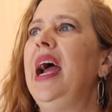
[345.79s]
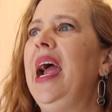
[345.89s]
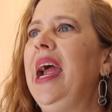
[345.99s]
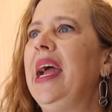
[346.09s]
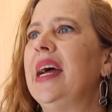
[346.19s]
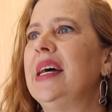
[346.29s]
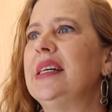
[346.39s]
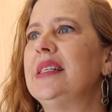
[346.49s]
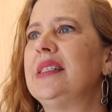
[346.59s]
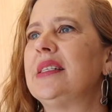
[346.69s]

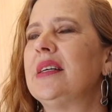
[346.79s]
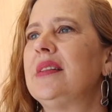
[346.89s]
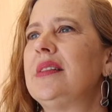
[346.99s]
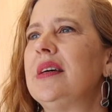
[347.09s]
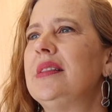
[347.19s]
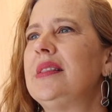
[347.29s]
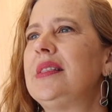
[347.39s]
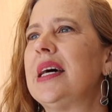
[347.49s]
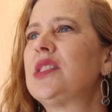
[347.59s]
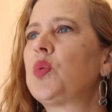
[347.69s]
And
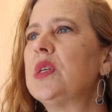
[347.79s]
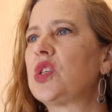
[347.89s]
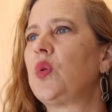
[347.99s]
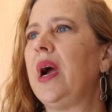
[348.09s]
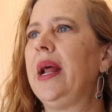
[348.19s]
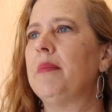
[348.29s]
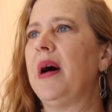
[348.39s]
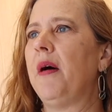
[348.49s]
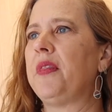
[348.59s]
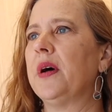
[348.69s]
that's what's great
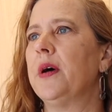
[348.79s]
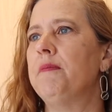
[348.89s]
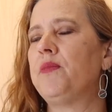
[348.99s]
about the,